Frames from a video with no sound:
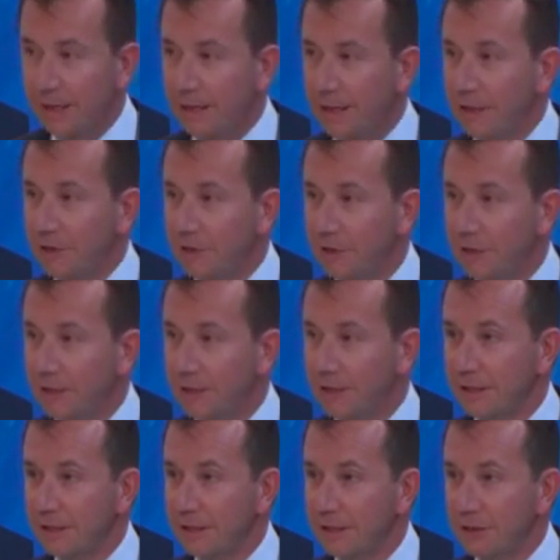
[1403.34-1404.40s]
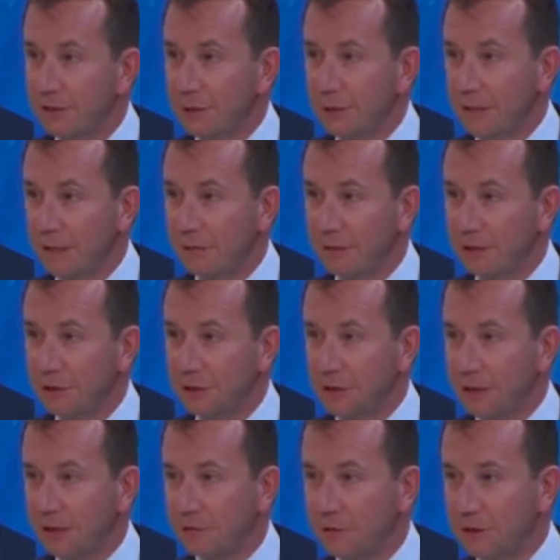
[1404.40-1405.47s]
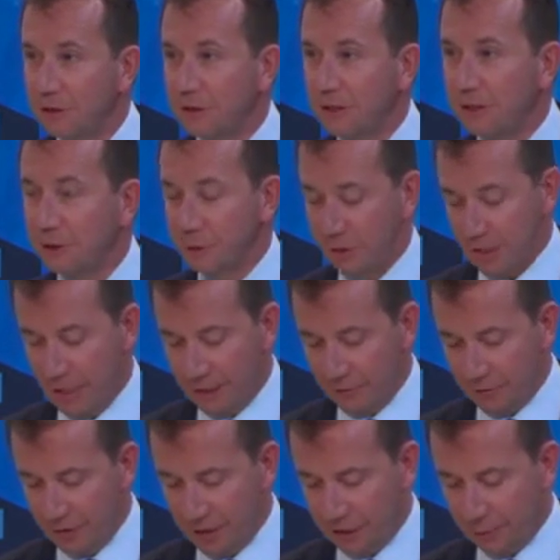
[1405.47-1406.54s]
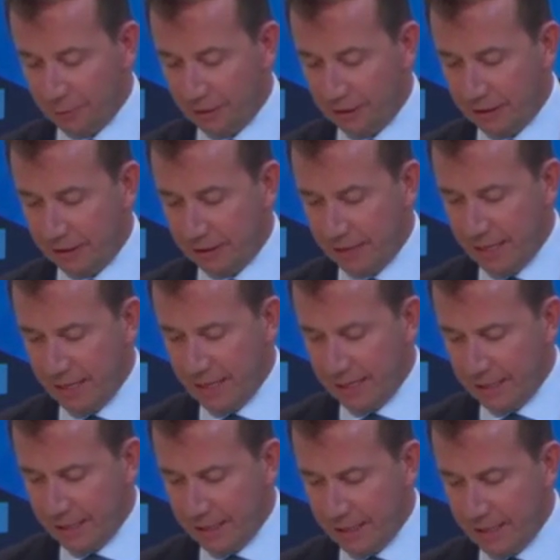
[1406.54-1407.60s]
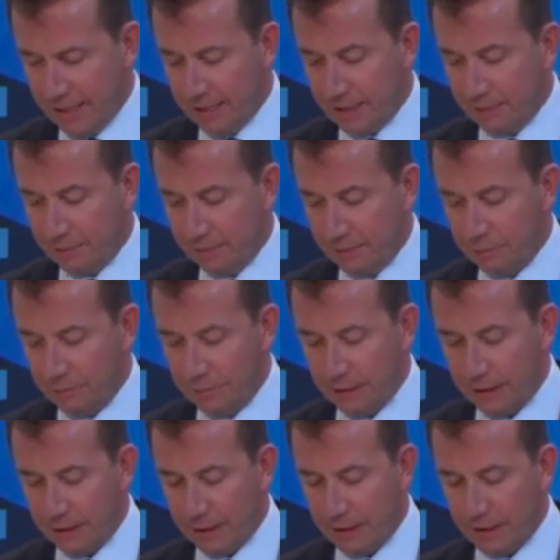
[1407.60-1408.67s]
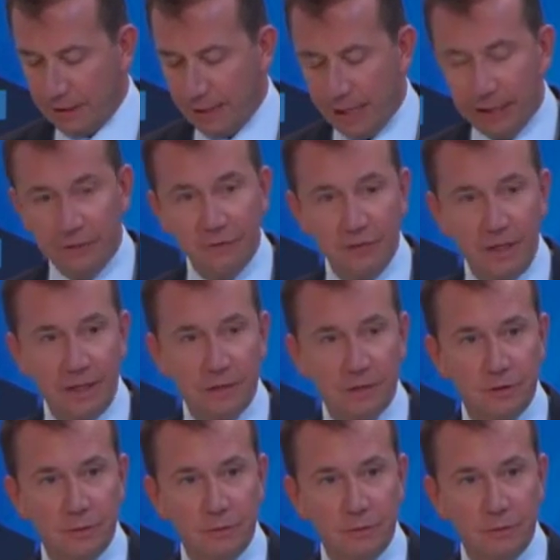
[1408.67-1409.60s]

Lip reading: It's fitting that you have this conference here in Halifax because Halifax,